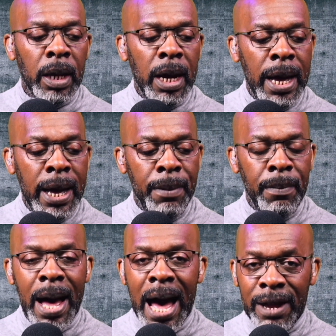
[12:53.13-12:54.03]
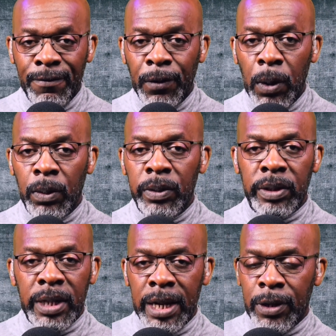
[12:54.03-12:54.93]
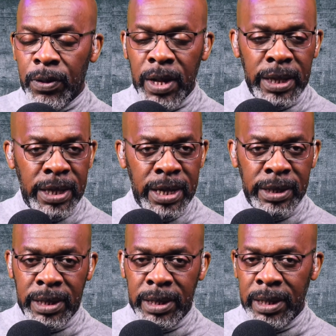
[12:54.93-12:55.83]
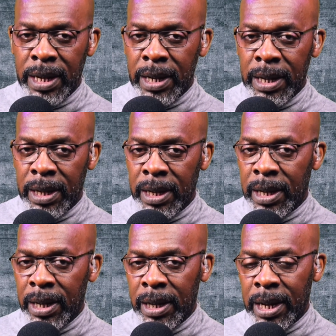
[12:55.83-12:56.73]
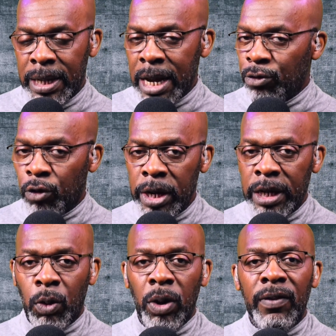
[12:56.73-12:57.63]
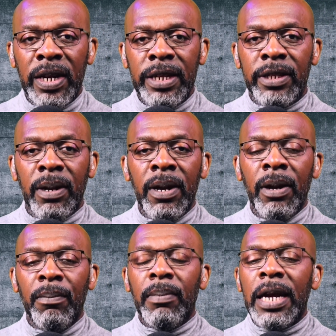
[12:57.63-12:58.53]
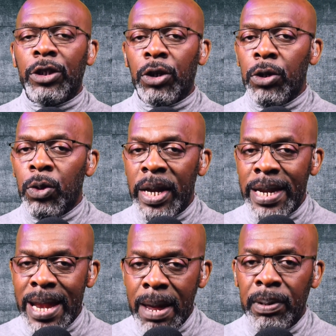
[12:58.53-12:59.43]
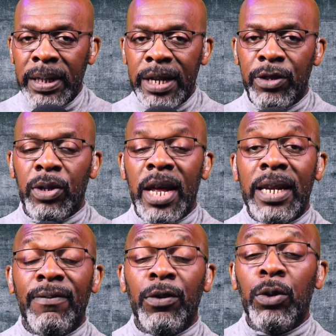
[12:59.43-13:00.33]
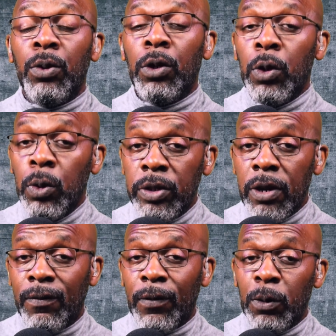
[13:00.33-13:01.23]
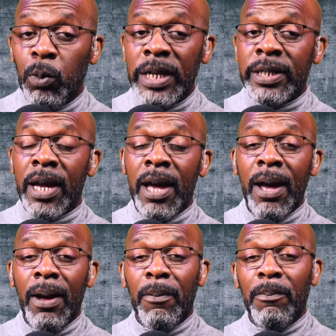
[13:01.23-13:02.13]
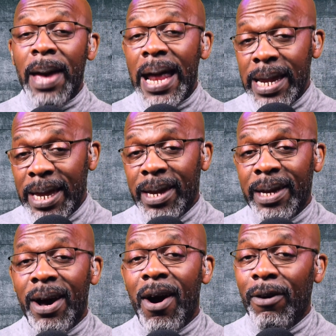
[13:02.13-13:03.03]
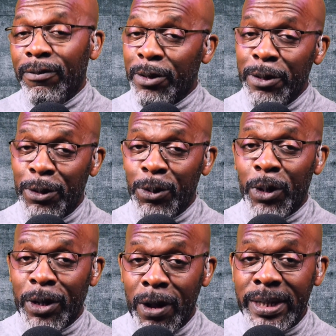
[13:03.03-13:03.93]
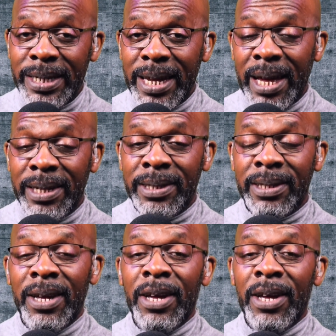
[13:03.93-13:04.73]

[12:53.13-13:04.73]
iPhones. I know that there's an Android equivalent. Make sure you enable it so that if you lose your phone, which many often do on holidays,